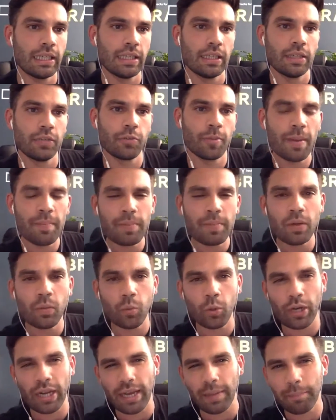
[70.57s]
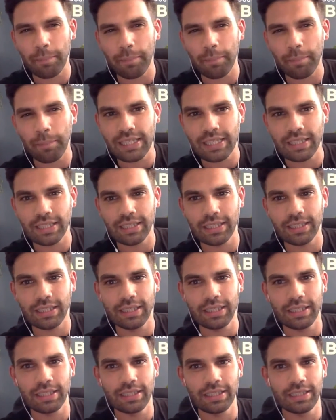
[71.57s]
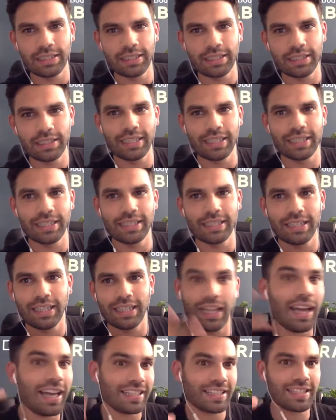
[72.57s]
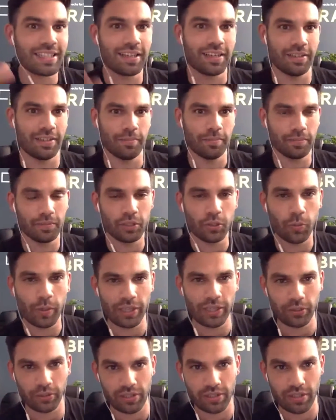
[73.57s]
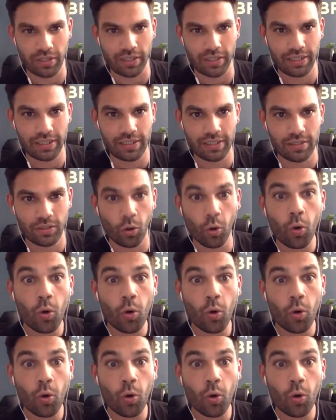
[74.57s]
Remember what happened last time you went on a diet?